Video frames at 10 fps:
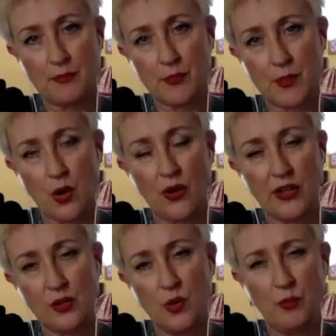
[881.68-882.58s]

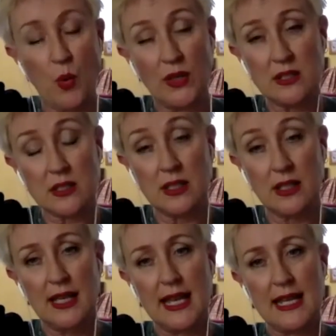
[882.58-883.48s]
conical point
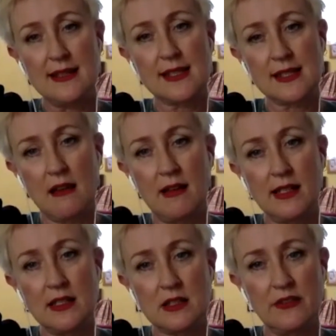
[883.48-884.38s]

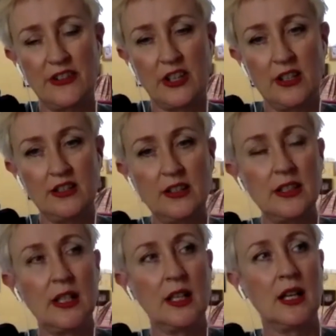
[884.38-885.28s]
inside the fur
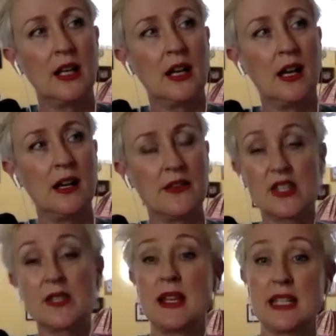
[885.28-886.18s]

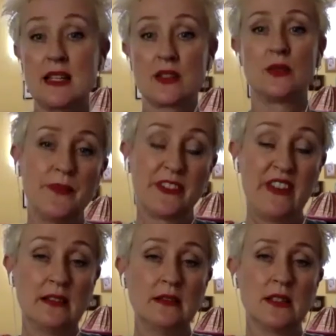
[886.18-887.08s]
that's made out of
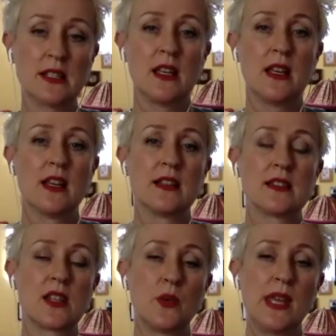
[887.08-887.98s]
felt.
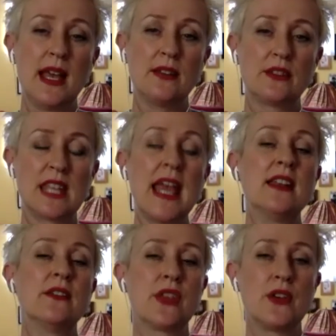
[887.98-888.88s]
So we had 10
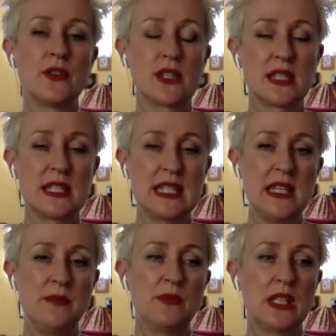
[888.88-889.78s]
of those
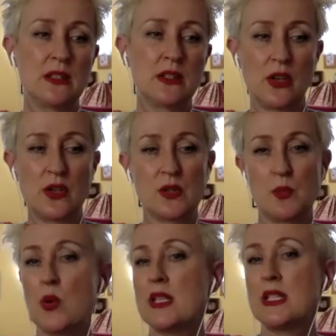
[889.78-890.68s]
steamed into those
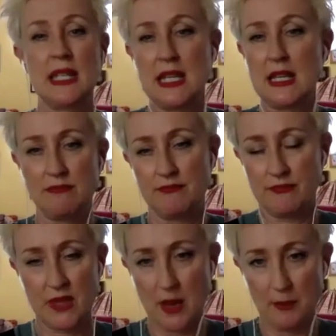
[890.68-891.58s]
pointy
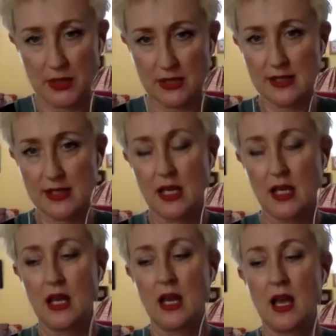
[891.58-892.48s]
numbers,
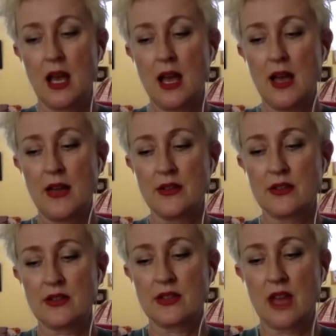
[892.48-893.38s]

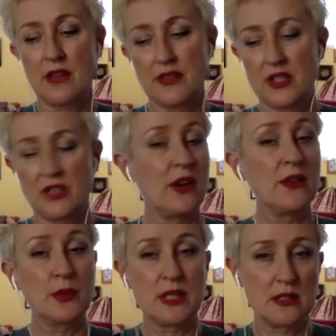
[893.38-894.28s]
and the other 35
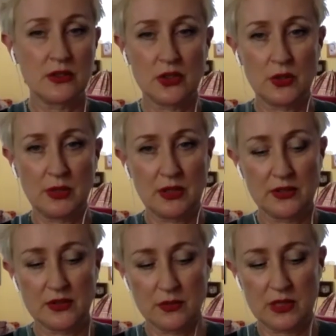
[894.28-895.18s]
we didn't do
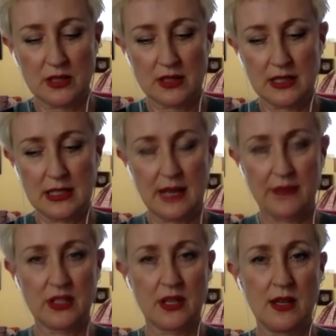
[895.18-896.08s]
because we just didn't have
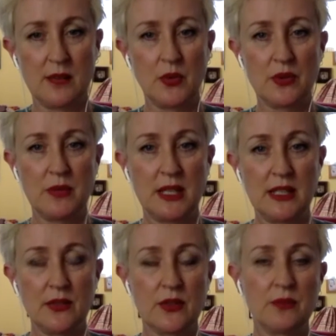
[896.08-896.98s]
the time or the money or the